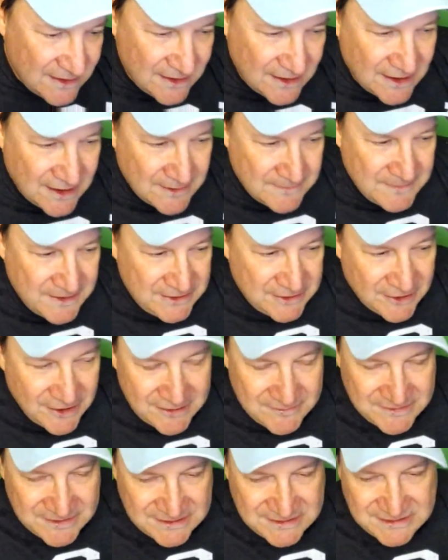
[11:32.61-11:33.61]
And
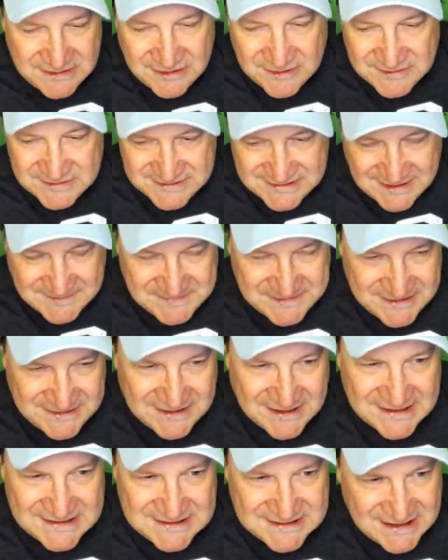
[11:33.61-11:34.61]
Hartman, stepped in
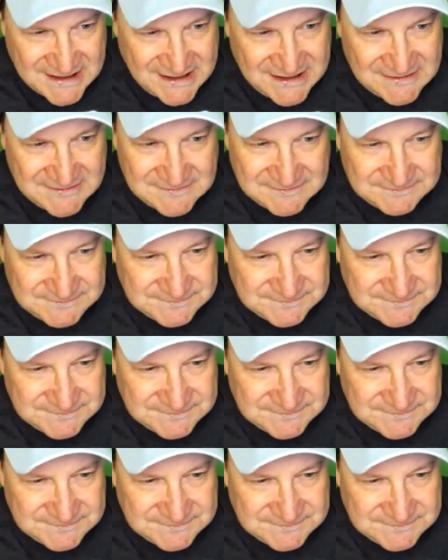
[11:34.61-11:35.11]
last night,